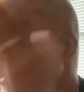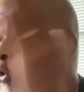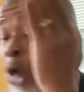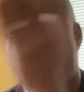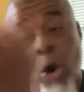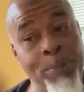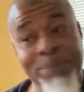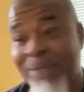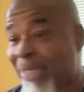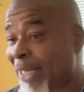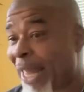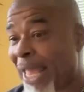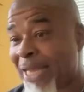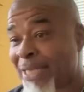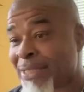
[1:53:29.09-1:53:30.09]
Don't be
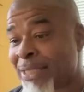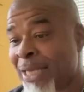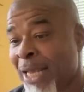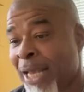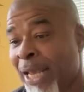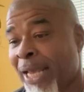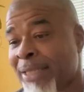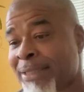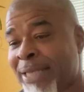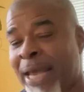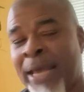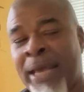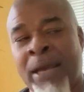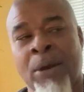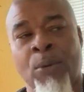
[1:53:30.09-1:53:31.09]
lazy and
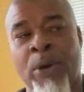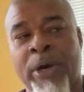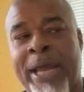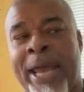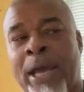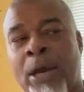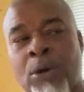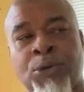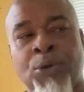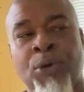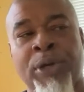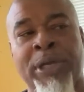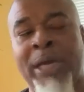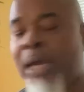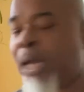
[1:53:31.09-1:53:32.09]
say, well, it ain't going to do
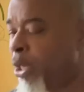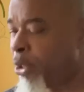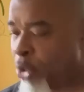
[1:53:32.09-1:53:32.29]
it again.